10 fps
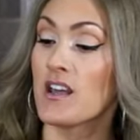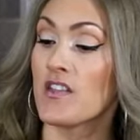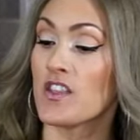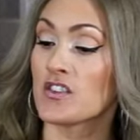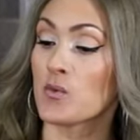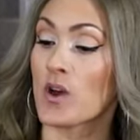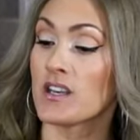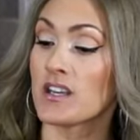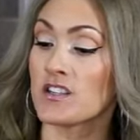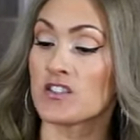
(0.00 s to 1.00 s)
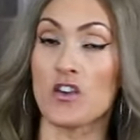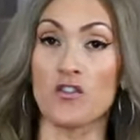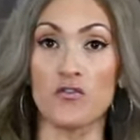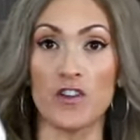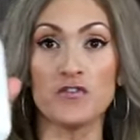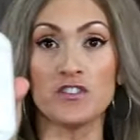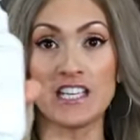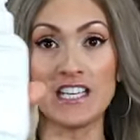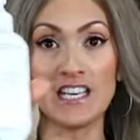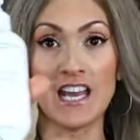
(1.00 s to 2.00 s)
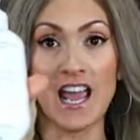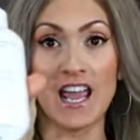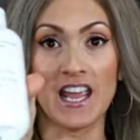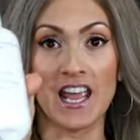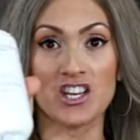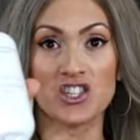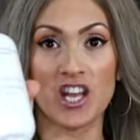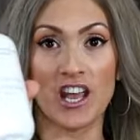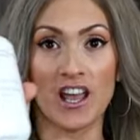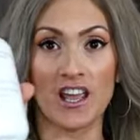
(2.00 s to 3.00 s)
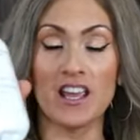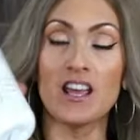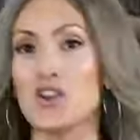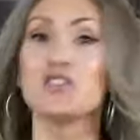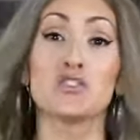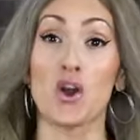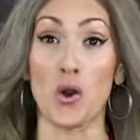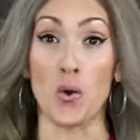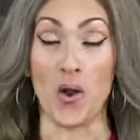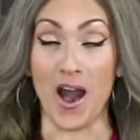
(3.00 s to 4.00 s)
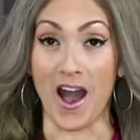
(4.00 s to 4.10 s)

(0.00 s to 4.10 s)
This one is 15 AHA. So